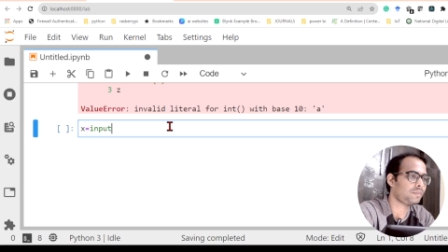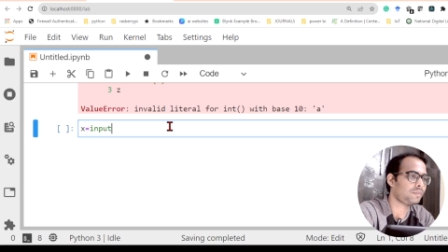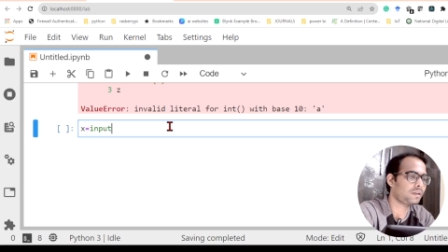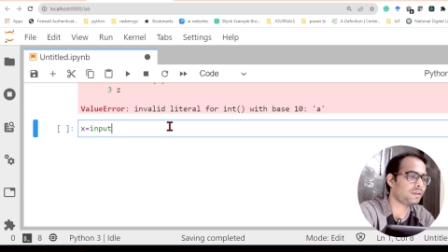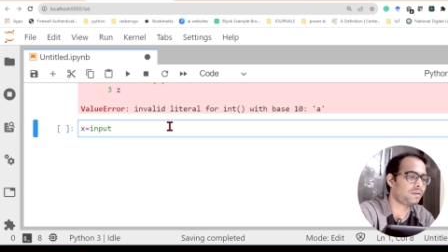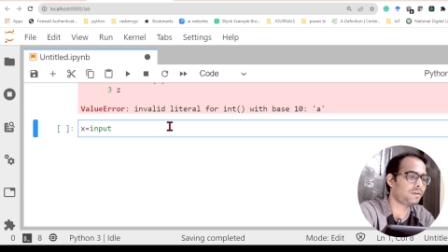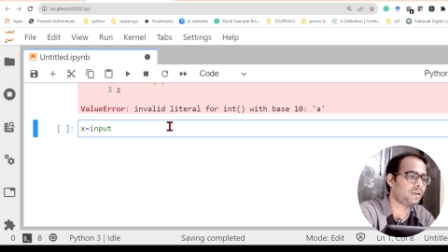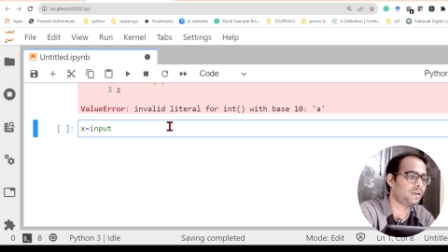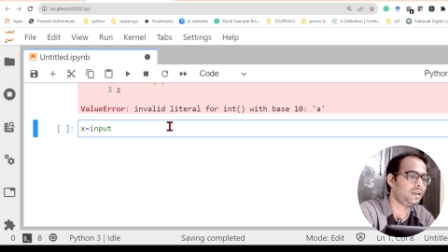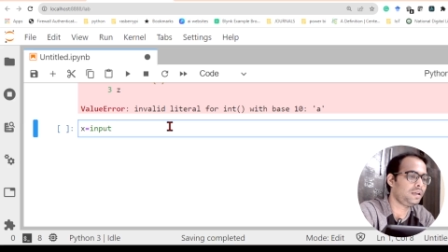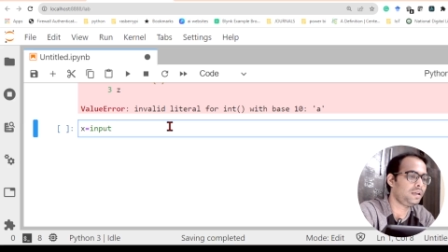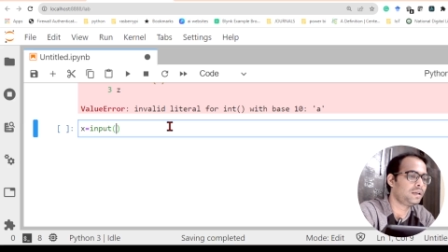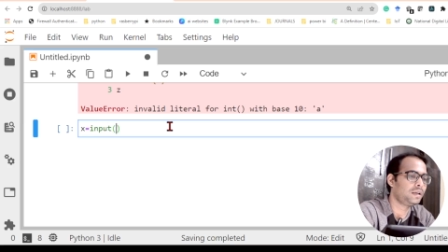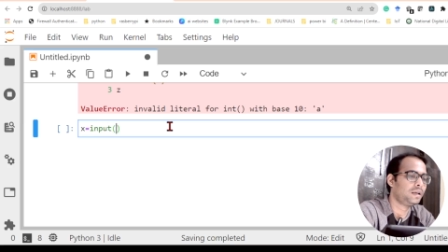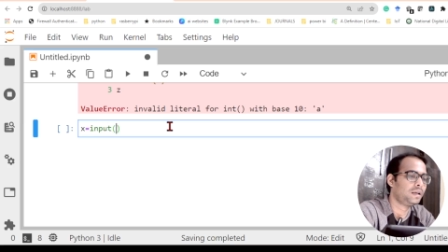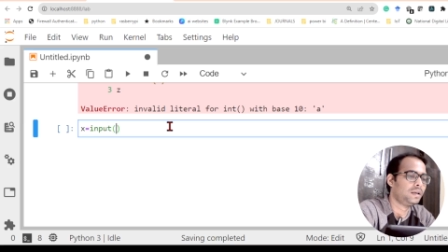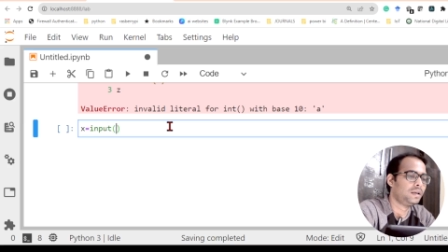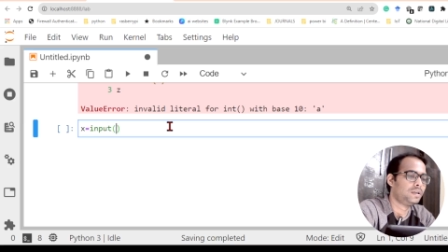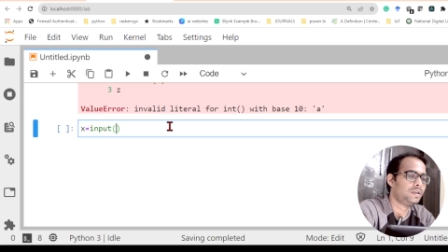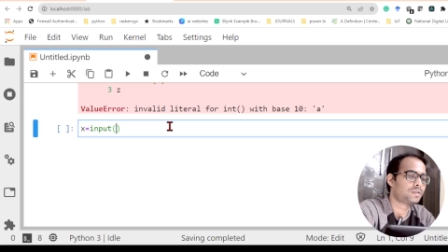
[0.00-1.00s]
Okay,
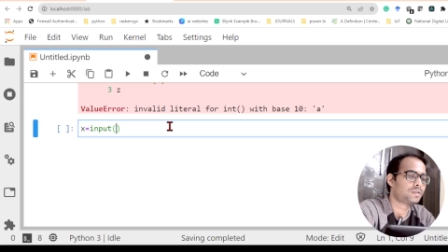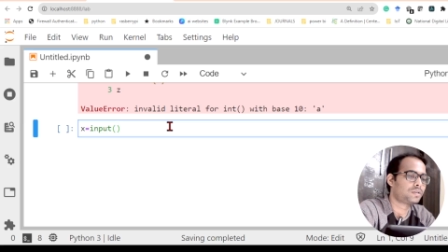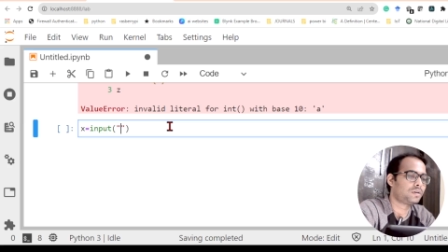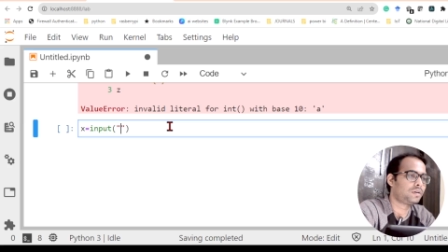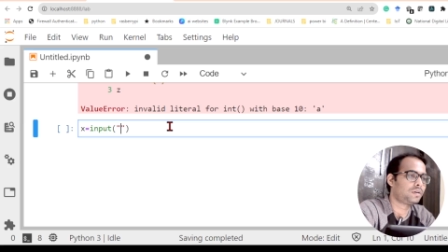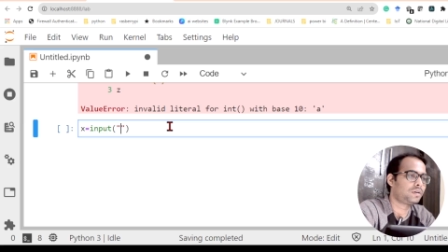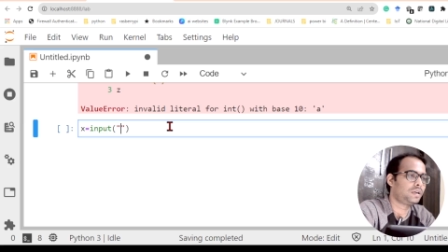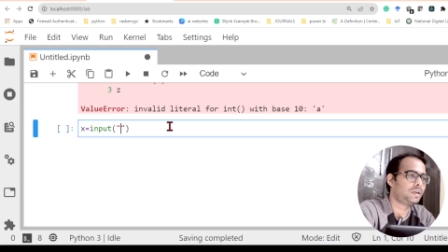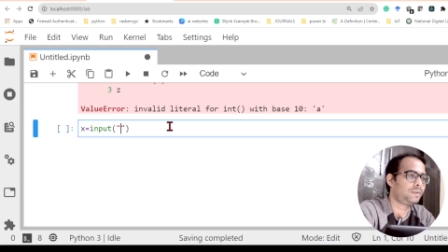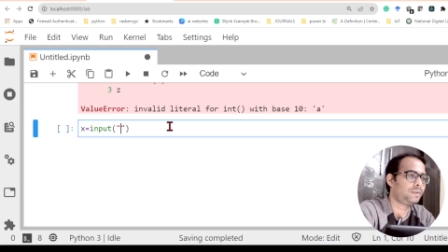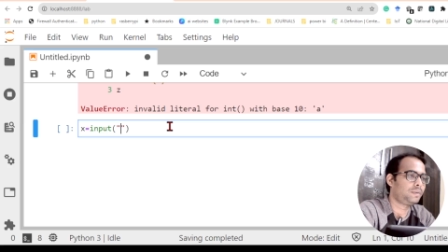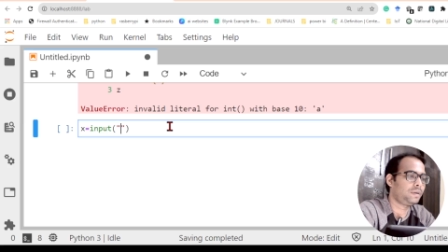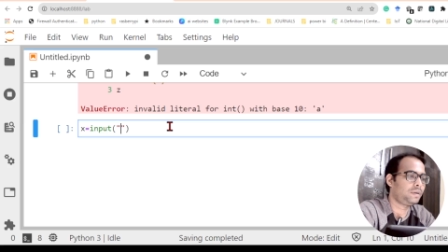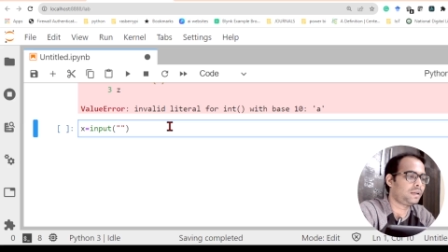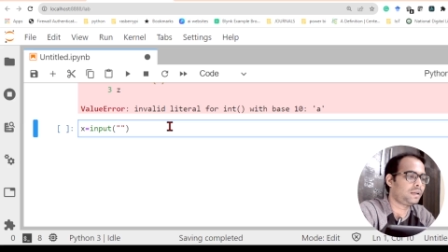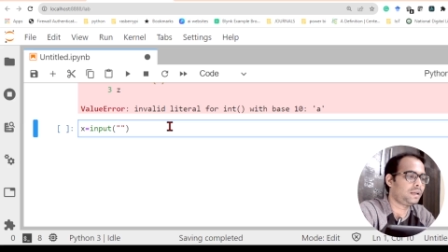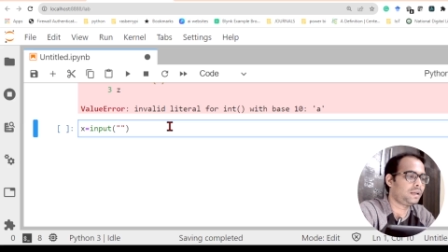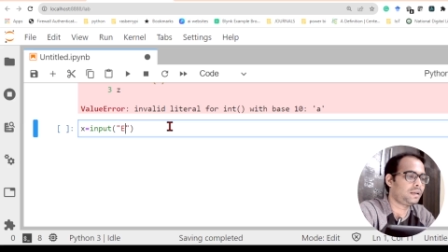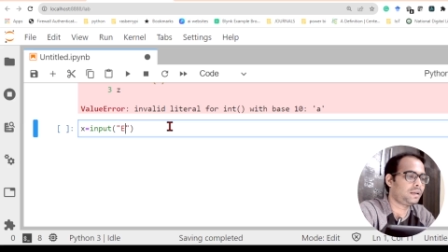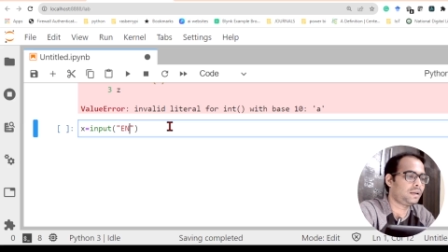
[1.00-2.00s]
so let me
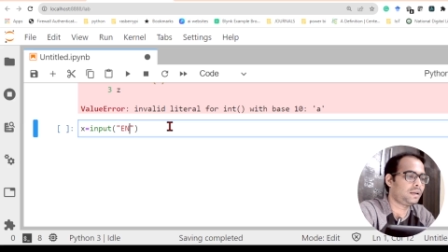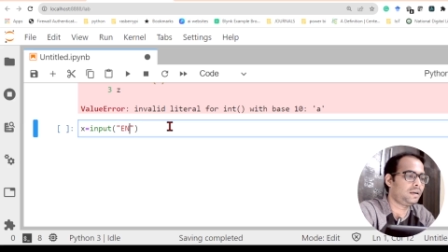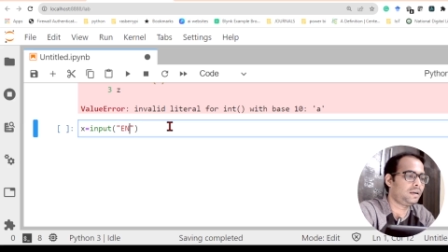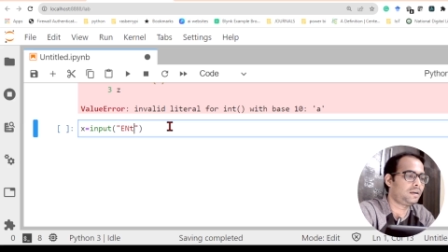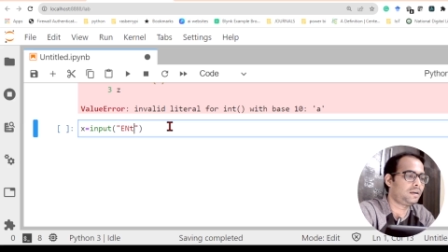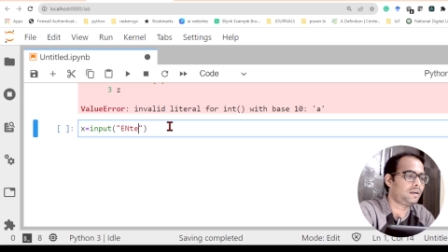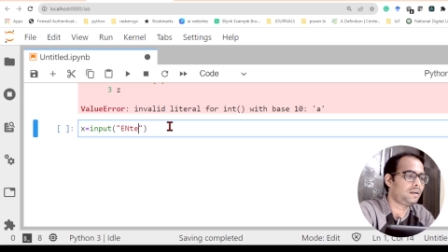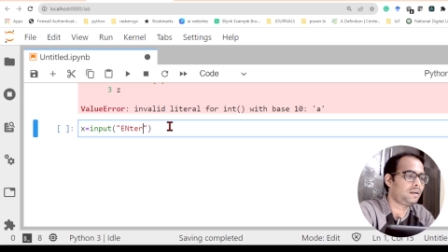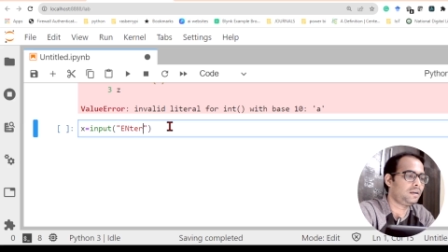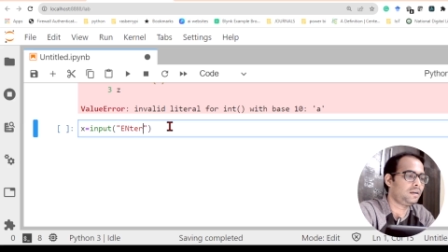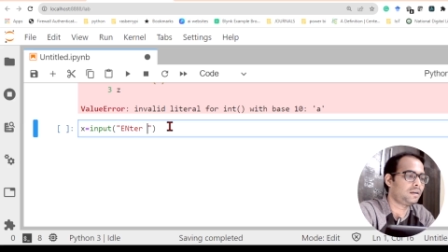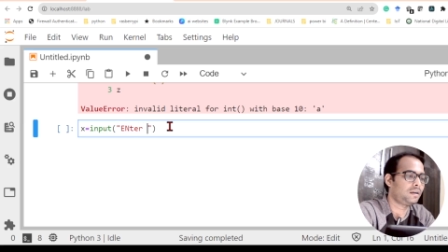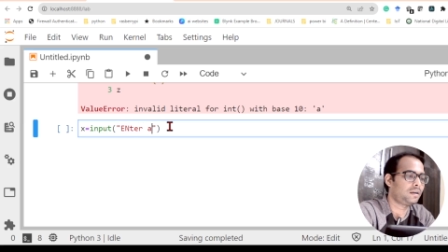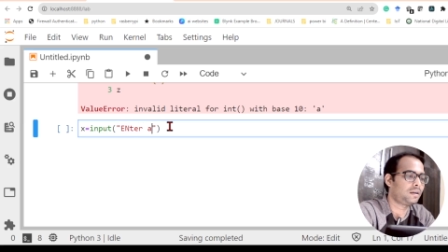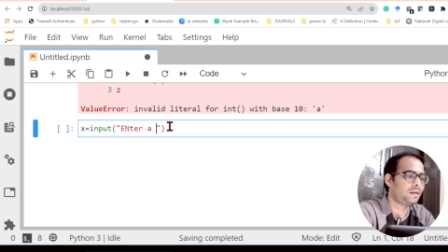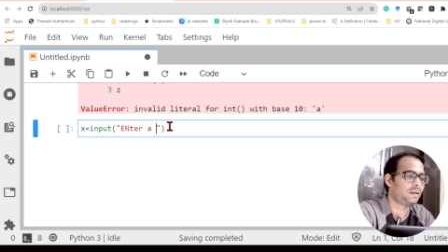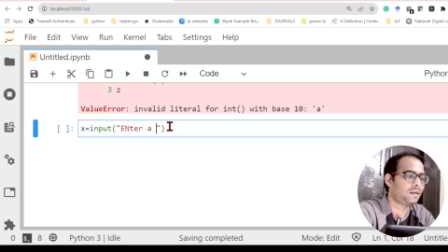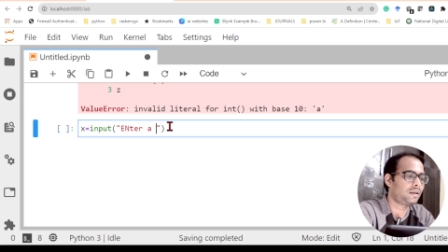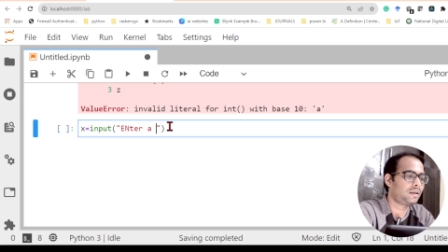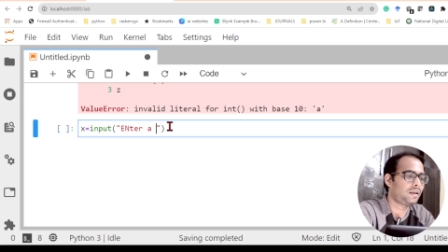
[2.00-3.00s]
take enter
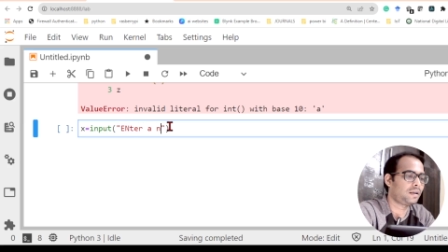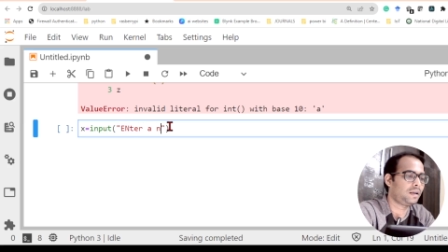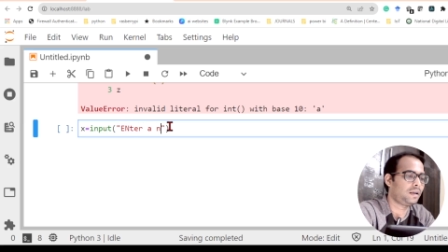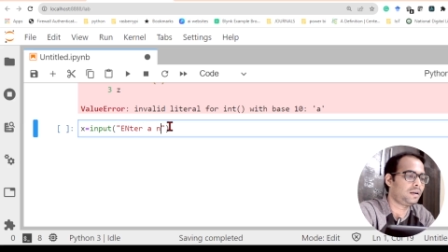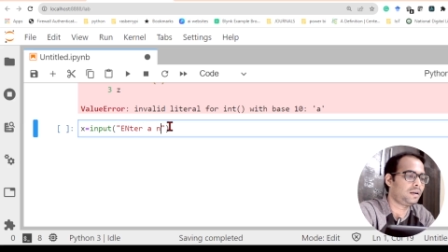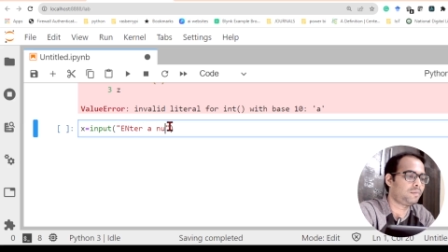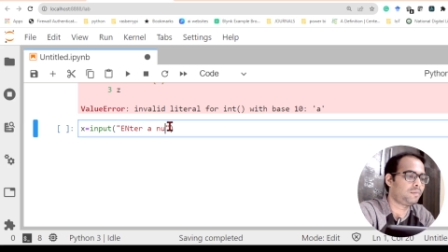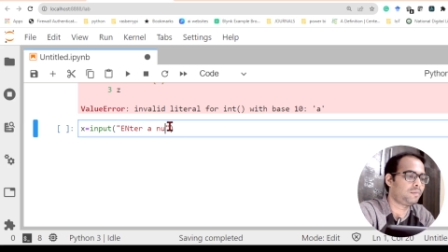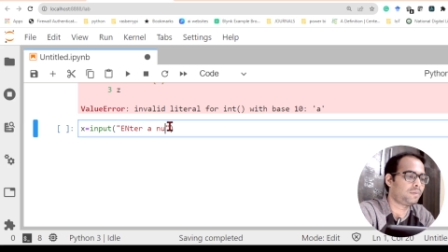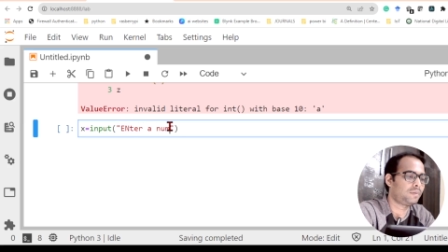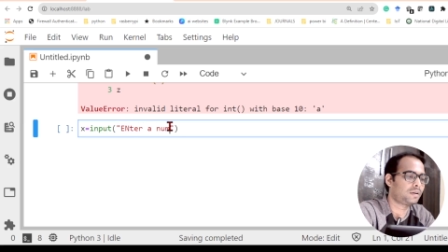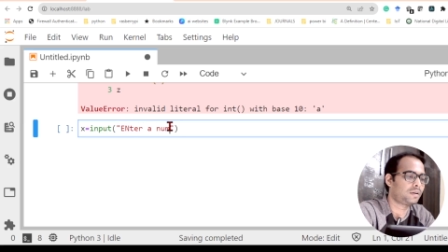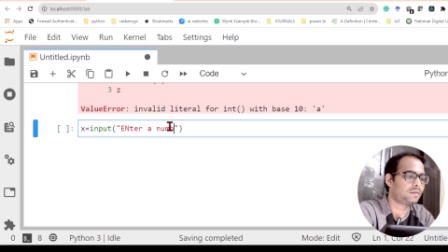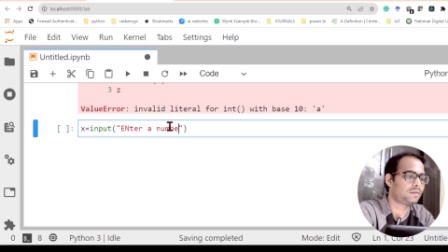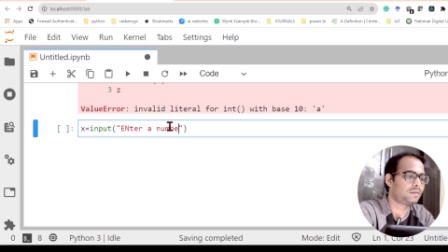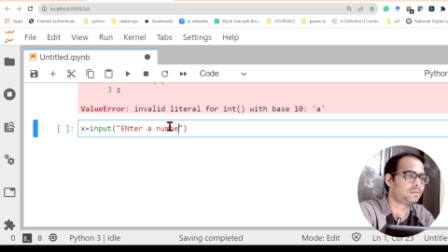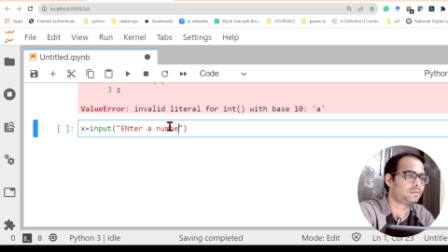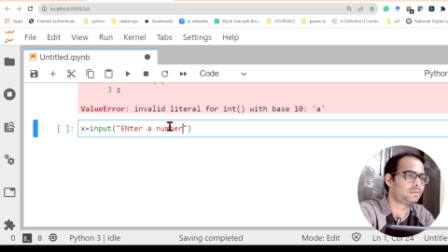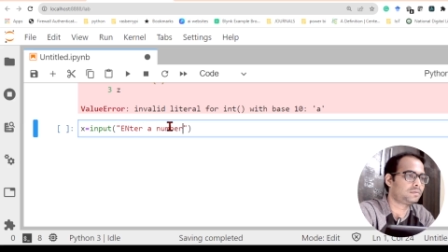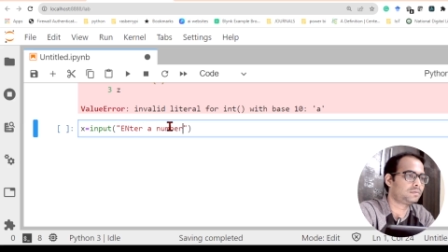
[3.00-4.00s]
a number.